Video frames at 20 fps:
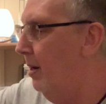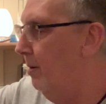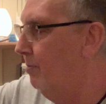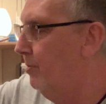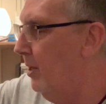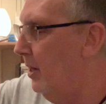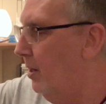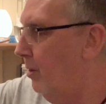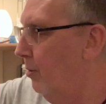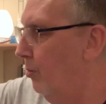I'm
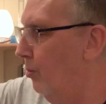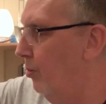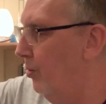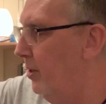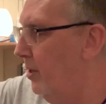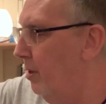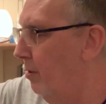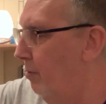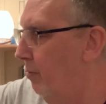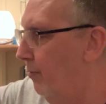taking all
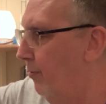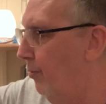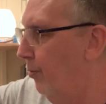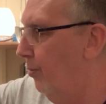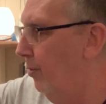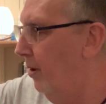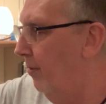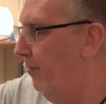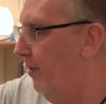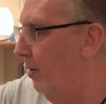the old
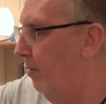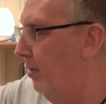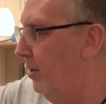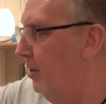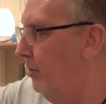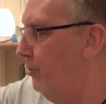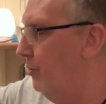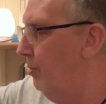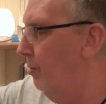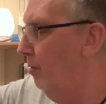
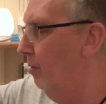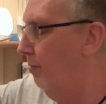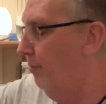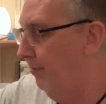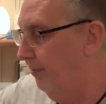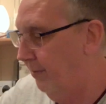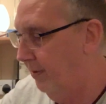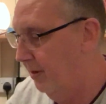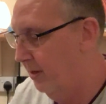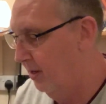foliage
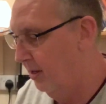off.